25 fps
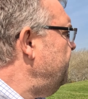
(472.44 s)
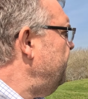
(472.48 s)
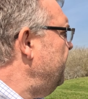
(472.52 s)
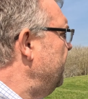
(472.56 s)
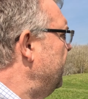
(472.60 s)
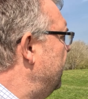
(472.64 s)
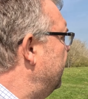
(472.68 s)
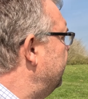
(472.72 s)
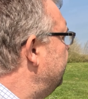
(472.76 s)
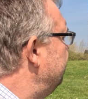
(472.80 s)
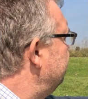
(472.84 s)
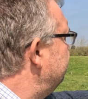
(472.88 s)

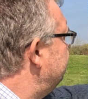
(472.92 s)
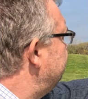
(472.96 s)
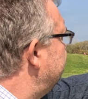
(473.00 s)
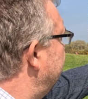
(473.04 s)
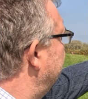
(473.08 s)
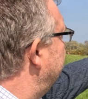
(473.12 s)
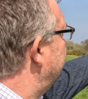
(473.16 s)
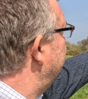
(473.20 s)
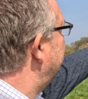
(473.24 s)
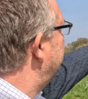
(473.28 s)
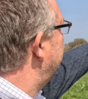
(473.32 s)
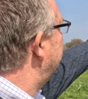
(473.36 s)

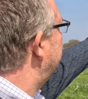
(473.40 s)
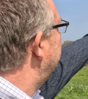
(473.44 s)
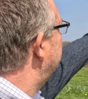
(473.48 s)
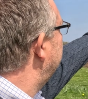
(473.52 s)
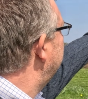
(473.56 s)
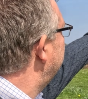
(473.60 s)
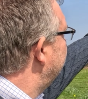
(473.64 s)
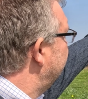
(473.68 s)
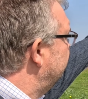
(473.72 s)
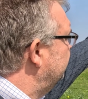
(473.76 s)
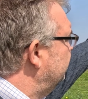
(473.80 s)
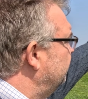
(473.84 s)
And
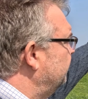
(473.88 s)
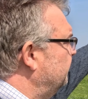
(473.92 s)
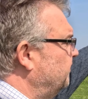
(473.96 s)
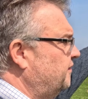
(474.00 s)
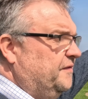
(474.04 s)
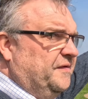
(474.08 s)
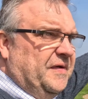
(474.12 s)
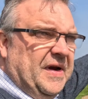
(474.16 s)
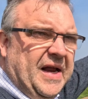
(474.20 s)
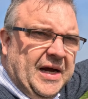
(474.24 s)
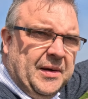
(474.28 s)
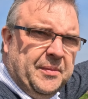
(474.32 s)

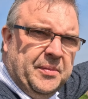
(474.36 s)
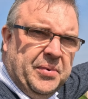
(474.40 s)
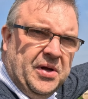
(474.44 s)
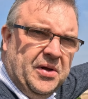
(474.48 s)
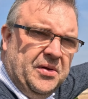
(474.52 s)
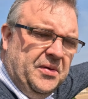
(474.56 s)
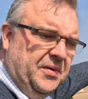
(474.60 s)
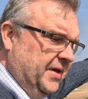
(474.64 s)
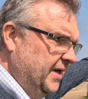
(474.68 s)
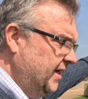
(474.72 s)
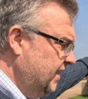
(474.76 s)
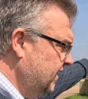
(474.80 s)

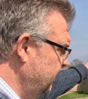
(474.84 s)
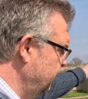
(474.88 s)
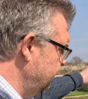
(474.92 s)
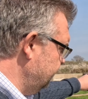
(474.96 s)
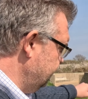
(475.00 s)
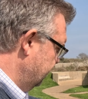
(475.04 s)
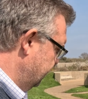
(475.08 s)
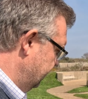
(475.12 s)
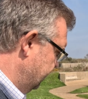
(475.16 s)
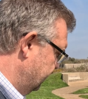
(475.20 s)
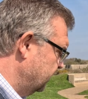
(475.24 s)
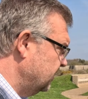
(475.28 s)
flagpole there,
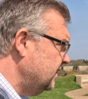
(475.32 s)
look.